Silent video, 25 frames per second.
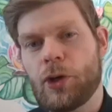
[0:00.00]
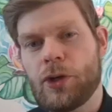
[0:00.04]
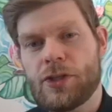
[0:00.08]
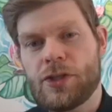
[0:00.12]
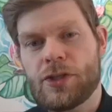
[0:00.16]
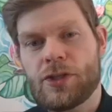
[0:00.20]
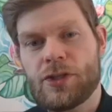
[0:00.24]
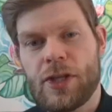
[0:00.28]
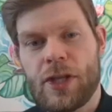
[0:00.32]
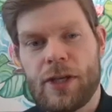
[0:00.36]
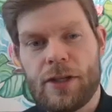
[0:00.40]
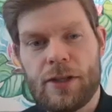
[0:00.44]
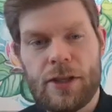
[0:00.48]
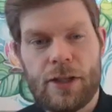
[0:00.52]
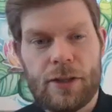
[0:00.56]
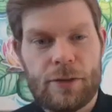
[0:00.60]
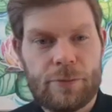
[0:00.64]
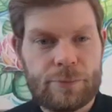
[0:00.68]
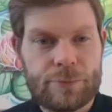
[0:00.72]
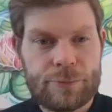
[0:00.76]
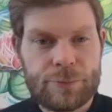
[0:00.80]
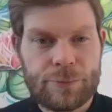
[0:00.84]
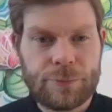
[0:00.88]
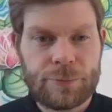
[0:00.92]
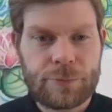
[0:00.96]
purchase anything.
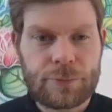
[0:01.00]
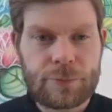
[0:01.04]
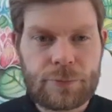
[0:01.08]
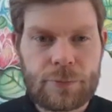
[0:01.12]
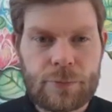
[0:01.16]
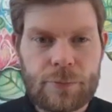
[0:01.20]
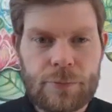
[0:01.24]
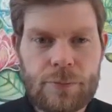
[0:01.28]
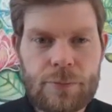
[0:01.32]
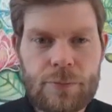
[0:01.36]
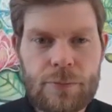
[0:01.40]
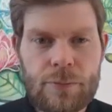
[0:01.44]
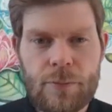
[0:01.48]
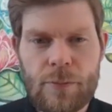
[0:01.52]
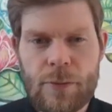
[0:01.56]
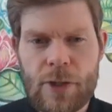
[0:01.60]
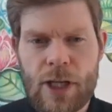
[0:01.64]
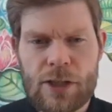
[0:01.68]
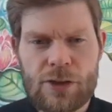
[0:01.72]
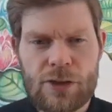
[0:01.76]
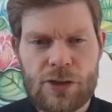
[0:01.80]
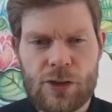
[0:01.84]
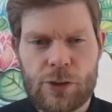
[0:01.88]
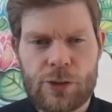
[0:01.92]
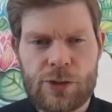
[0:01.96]

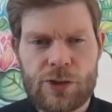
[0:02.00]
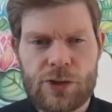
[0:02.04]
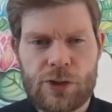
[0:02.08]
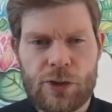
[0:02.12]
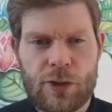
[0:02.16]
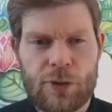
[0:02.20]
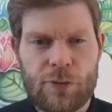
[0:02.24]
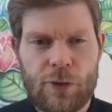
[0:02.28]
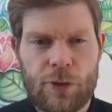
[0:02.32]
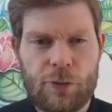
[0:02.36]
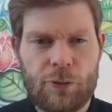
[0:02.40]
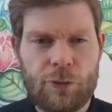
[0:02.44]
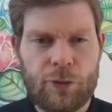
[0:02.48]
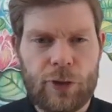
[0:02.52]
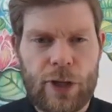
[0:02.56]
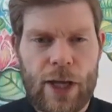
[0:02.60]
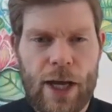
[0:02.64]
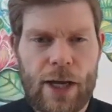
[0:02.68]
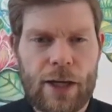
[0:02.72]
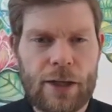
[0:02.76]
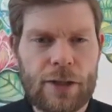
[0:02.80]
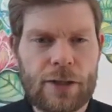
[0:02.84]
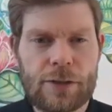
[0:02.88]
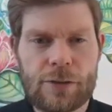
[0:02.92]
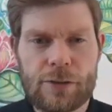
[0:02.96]
So it's sort of a
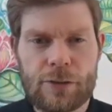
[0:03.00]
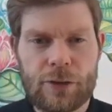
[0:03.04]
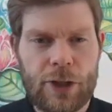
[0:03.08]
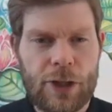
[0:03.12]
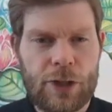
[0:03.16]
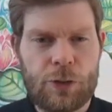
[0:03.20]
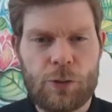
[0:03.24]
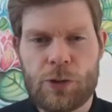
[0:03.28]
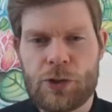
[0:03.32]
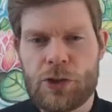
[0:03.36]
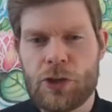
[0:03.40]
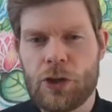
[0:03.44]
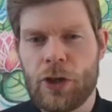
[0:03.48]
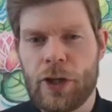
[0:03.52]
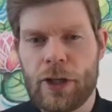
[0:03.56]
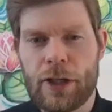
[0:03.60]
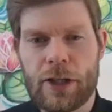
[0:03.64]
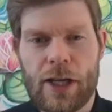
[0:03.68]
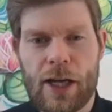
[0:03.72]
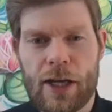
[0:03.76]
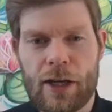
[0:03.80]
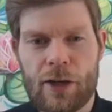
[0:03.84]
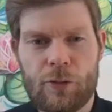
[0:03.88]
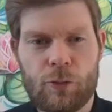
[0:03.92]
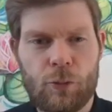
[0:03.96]
flag, like
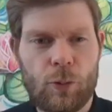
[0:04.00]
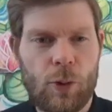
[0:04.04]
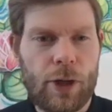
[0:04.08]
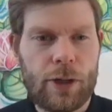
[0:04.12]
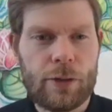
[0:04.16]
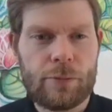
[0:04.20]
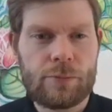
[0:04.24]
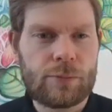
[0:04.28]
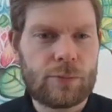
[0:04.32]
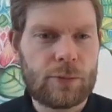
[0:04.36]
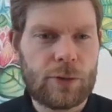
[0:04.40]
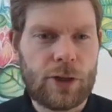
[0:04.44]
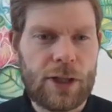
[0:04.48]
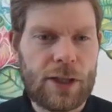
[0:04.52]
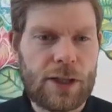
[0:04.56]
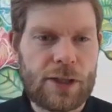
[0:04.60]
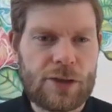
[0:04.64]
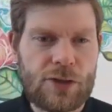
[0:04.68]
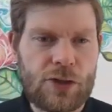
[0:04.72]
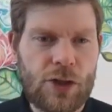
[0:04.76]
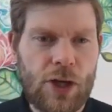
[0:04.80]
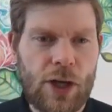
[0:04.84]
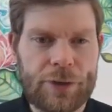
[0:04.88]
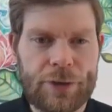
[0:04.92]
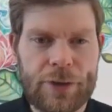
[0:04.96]
returning -1, like
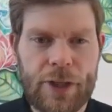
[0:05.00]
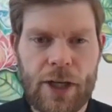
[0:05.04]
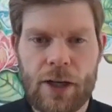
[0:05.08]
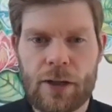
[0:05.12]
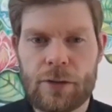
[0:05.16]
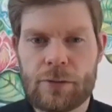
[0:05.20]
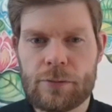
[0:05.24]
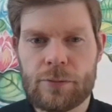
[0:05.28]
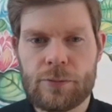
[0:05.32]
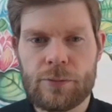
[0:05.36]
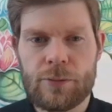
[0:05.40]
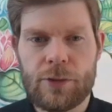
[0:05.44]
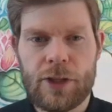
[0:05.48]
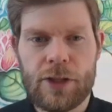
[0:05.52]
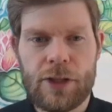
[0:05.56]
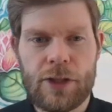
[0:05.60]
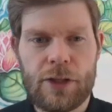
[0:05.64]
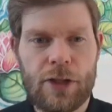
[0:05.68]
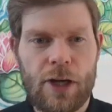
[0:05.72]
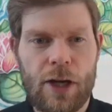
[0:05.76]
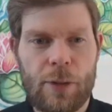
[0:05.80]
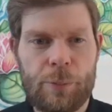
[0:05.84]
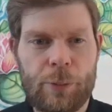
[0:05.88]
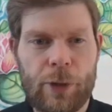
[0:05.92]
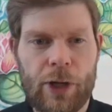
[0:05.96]
it's not there. They
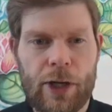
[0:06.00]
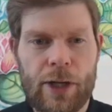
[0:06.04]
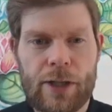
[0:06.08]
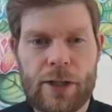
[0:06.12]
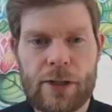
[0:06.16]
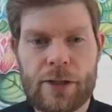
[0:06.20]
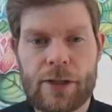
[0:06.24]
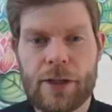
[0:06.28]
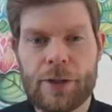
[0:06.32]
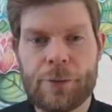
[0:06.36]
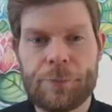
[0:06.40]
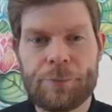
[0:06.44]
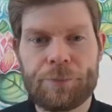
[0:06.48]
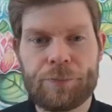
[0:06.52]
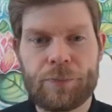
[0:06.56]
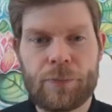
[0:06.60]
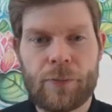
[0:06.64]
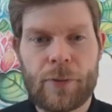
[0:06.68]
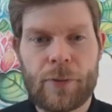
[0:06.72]
did not buy anything.